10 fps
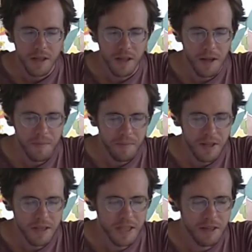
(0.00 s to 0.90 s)

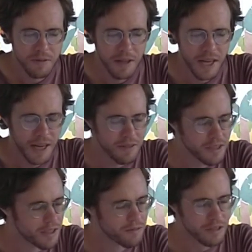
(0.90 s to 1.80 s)
And aside from that, I've
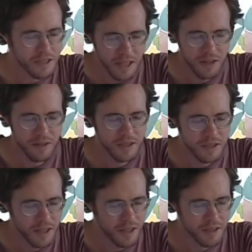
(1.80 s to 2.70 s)
seen
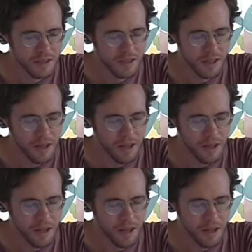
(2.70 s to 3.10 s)
ridiculous things.